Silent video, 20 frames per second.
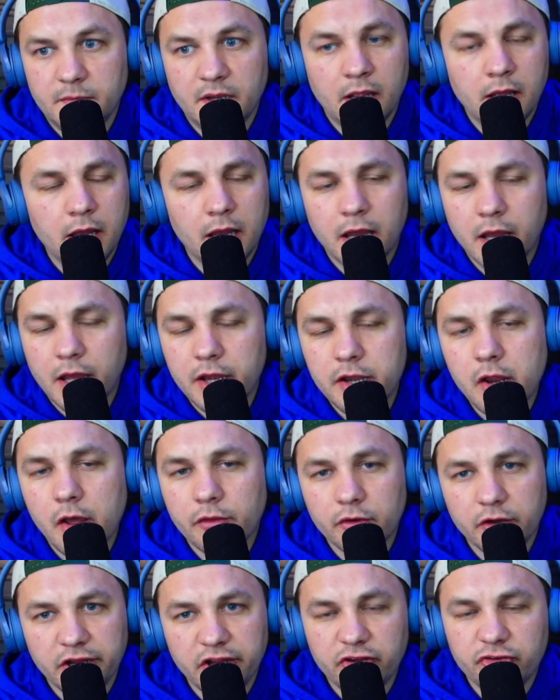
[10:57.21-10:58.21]

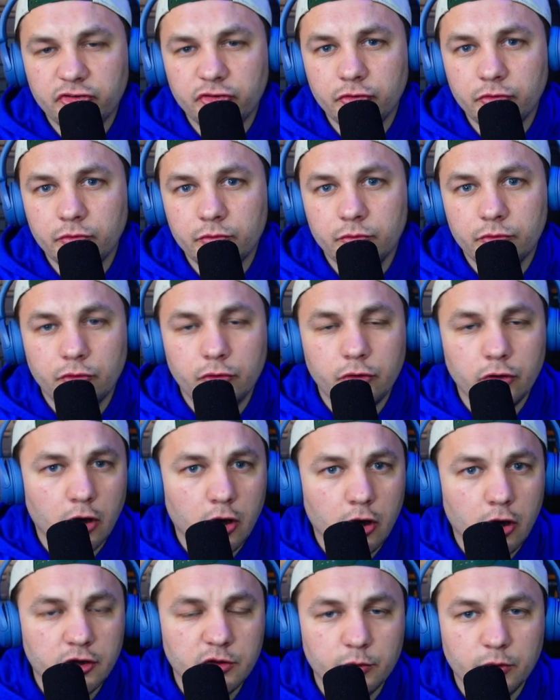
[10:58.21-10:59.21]
Another issue you could
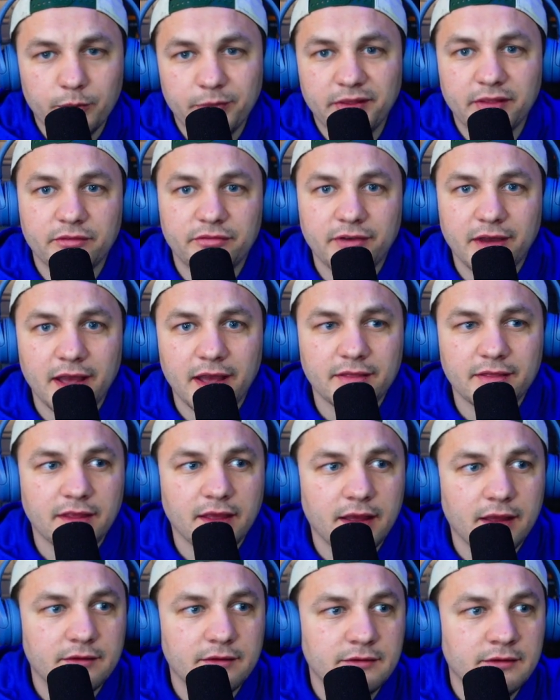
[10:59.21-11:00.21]
argue would be the fact
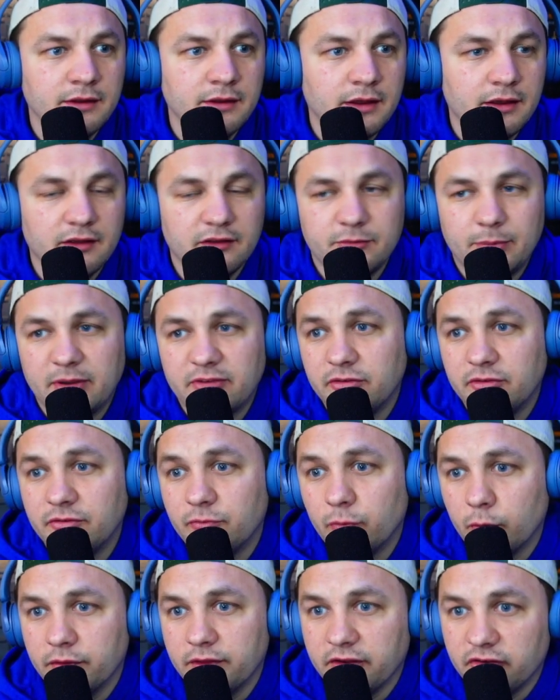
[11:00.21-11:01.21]
that, especially
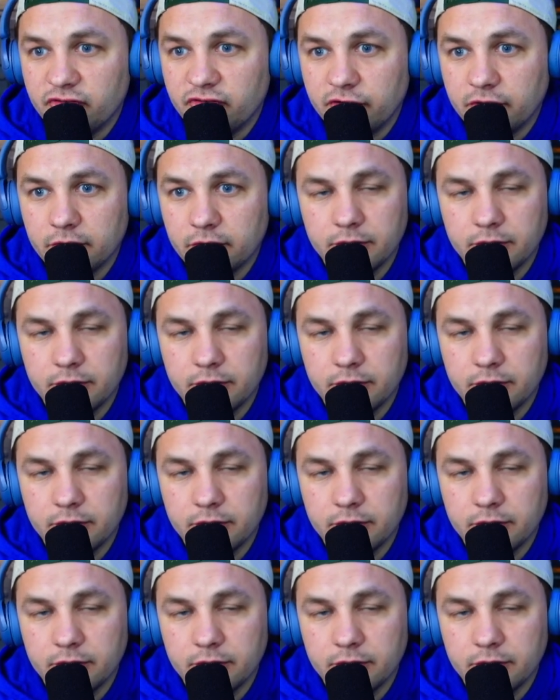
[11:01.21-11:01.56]
for this year,